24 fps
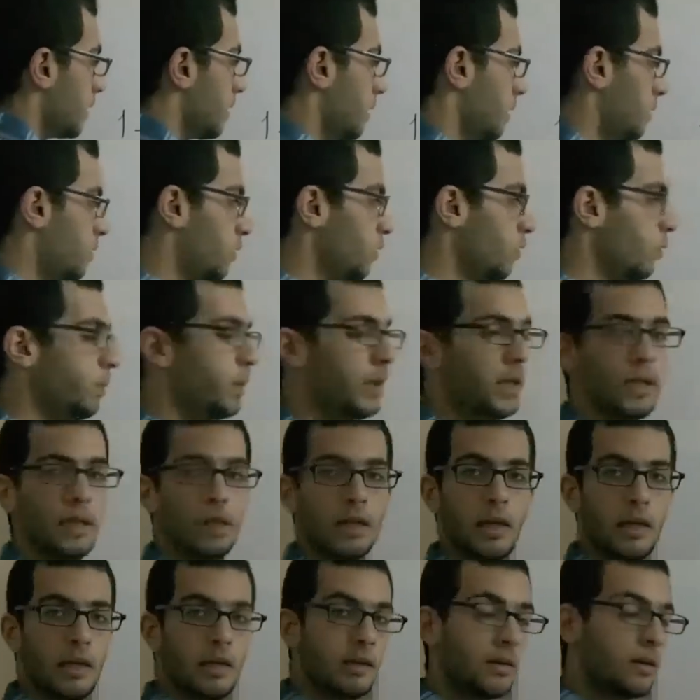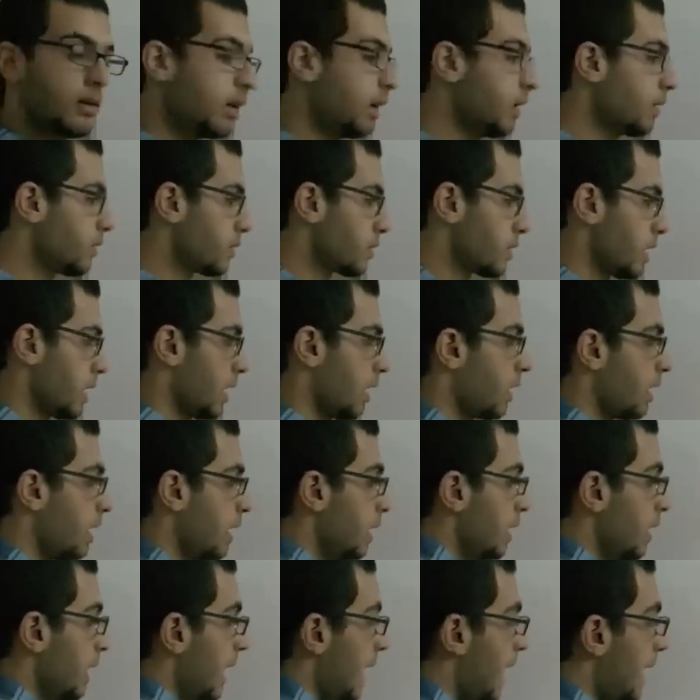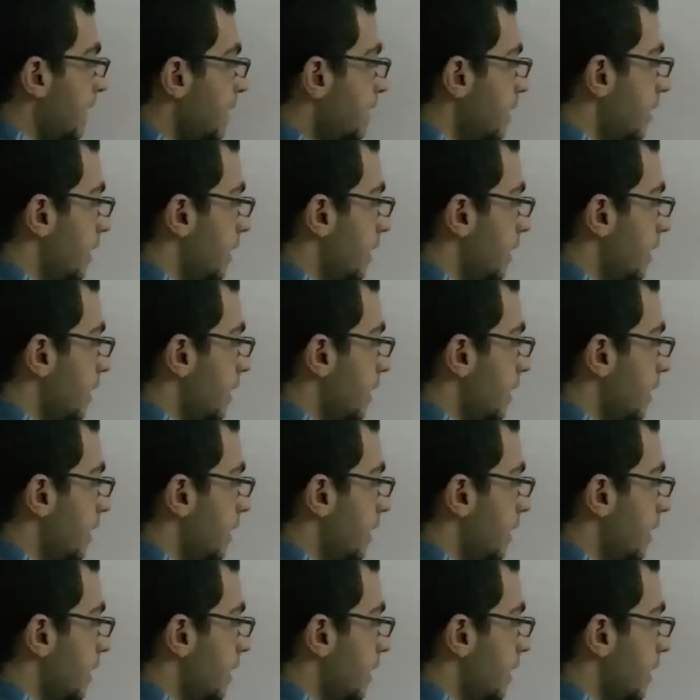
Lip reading: the 2p in the energy. And